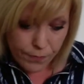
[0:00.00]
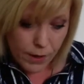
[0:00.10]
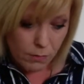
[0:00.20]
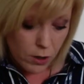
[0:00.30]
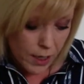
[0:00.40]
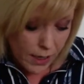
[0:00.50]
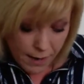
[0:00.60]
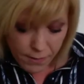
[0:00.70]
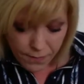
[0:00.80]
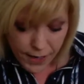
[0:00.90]
I'm going to
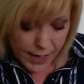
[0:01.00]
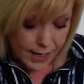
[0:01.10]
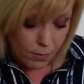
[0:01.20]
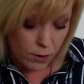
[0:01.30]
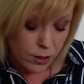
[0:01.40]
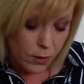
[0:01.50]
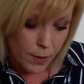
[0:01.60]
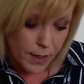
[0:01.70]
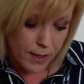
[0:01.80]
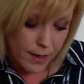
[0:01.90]
clarify. I want to know
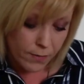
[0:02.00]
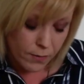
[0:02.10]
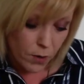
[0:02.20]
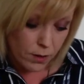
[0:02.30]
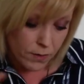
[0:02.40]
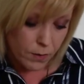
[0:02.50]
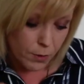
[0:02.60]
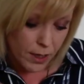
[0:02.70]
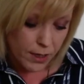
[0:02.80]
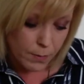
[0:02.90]
about this Seven of Wands,
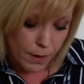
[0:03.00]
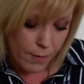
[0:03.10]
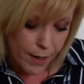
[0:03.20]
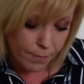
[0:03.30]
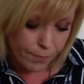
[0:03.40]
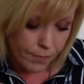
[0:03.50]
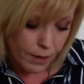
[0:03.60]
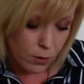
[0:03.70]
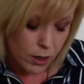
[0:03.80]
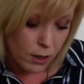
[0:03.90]
please, Spirit.
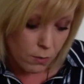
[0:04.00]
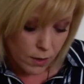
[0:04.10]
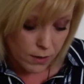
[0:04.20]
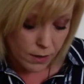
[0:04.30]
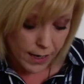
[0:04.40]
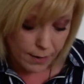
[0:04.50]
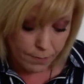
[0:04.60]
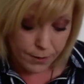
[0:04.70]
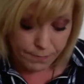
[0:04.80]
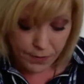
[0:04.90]
I want to know what's going to
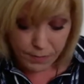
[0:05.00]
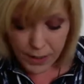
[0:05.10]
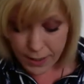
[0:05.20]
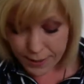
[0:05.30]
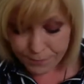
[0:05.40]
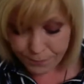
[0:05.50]
happen. Yeah.